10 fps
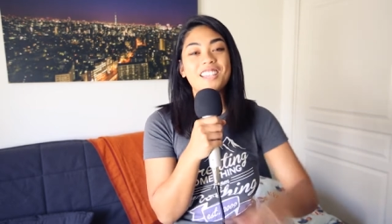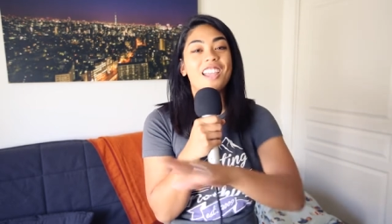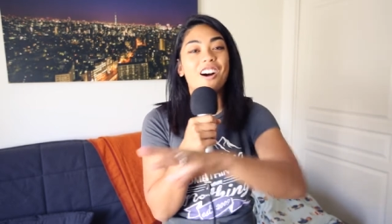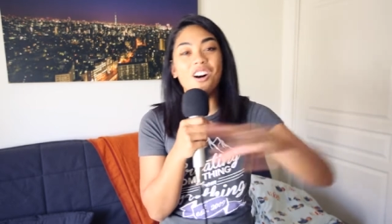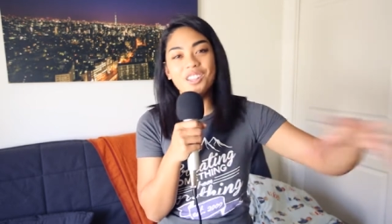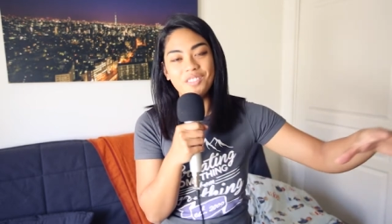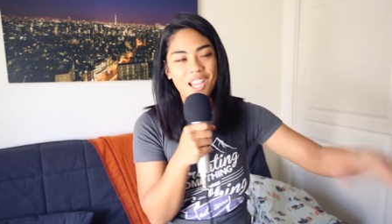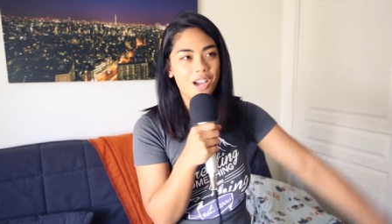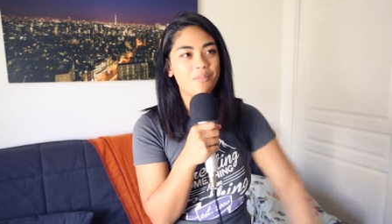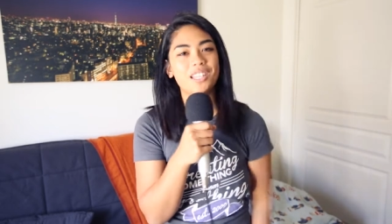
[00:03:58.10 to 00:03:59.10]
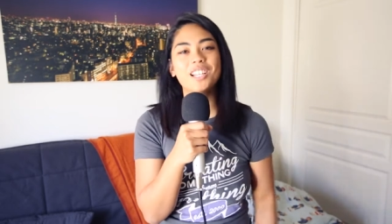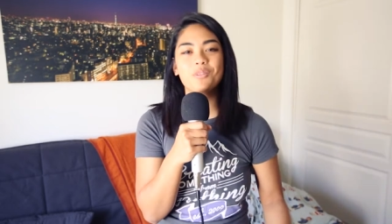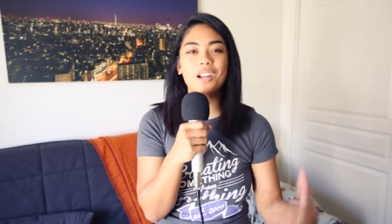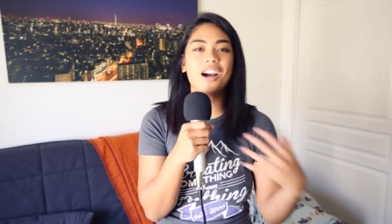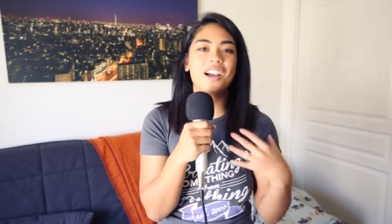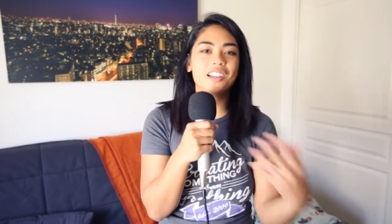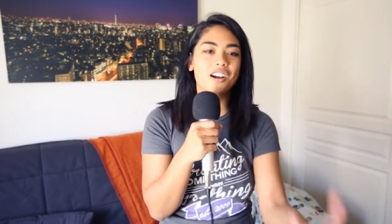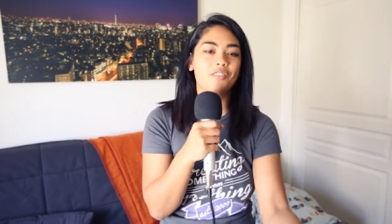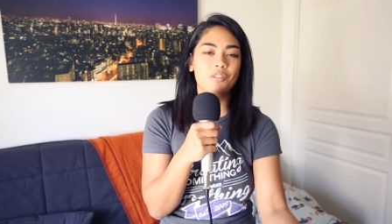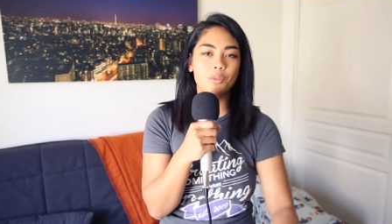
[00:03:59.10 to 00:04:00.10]
didn't say all of that, but that's what I
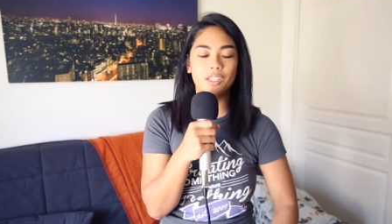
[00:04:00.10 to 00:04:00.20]
got